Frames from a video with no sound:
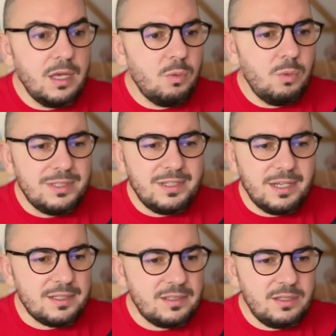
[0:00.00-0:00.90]
What's
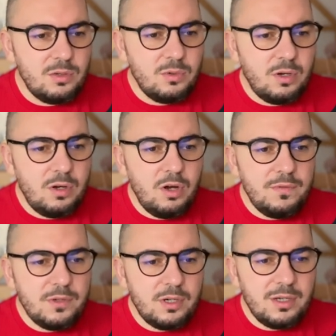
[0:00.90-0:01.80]
next? So
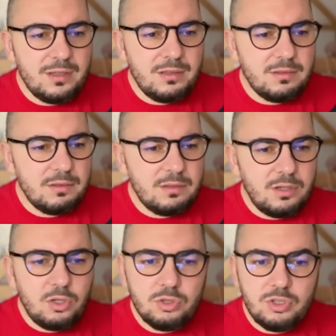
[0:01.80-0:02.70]
override
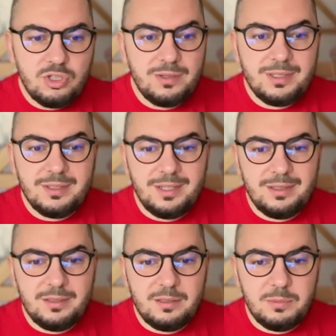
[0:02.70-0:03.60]
auto-generated
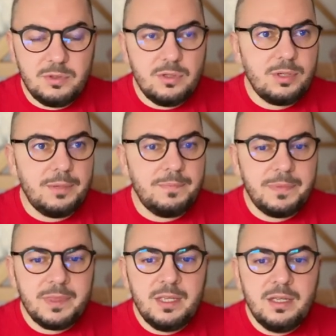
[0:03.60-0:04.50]
data attributes. Okay.
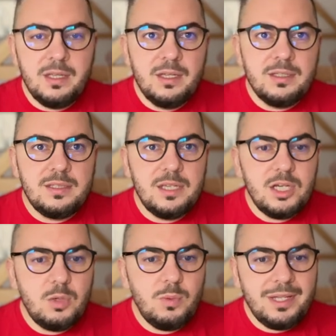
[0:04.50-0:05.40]

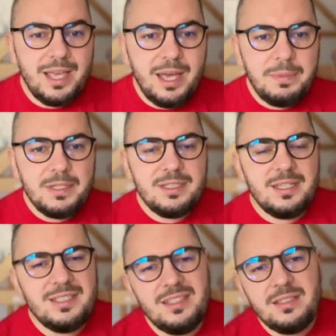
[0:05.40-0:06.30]
So what happens
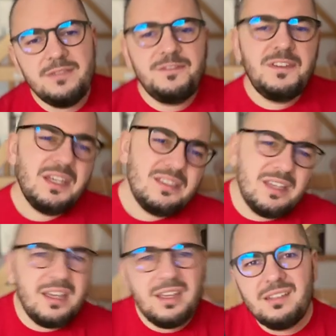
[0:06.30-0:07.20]
is this is a fix
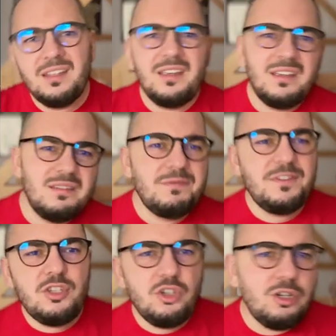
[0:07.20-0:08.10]
and a
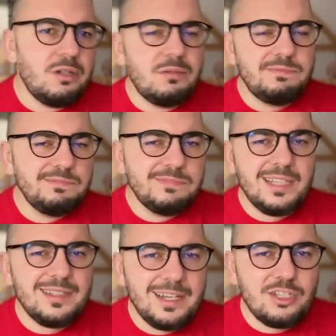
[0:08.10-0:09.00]
feature.
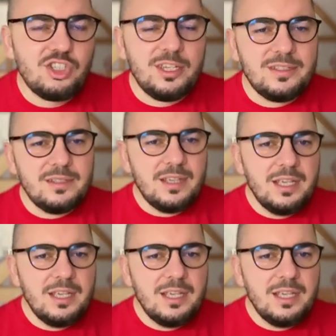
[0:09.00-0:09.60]
It's an edge case.